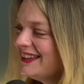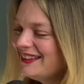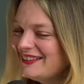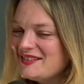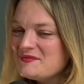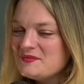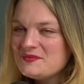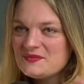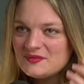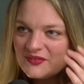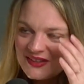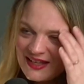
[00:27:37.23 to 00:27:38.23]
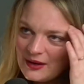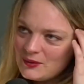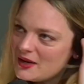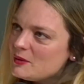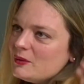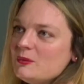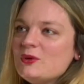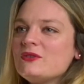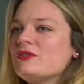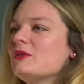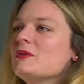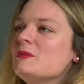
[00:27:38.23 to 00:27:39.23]
We moved
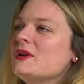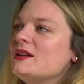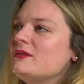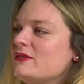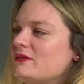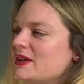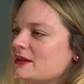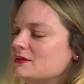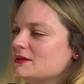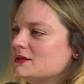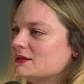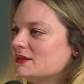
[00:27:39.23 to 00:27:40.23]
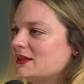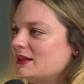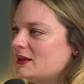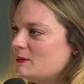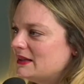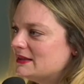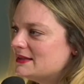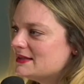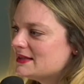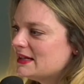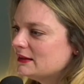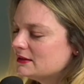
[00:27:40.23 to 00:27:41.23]
from the middle of a field in the Midlands
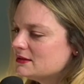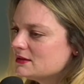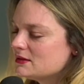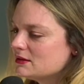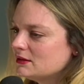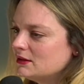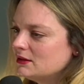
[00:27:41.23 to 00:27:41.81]
in England